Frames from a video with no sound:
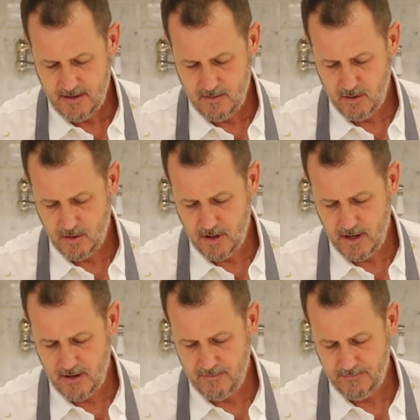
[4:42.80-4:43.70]

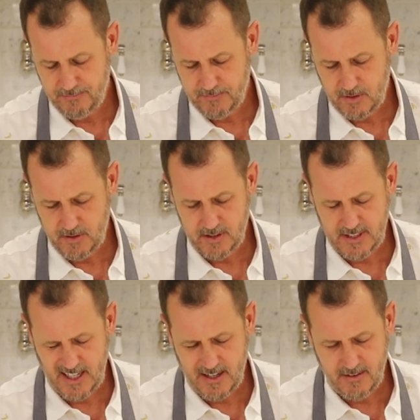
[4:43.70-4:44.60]
We're just
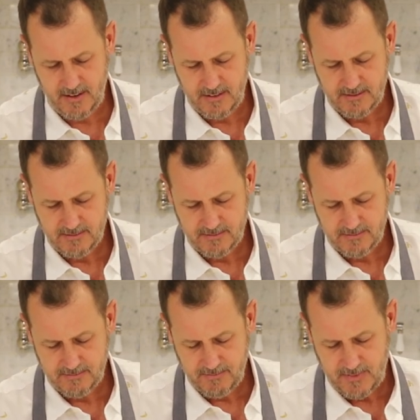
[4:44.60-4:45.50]
kind of
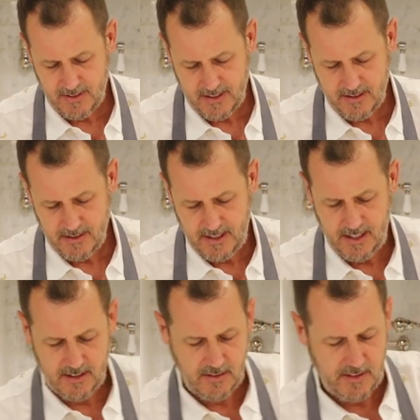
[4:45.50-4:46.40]

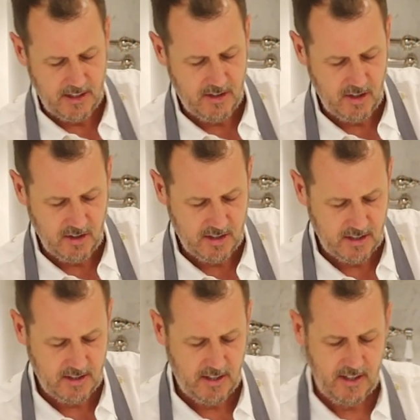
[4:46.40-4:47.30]
getting some of the
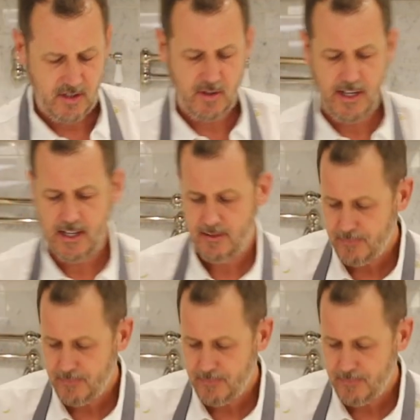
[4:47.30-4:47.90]
juices on the drink,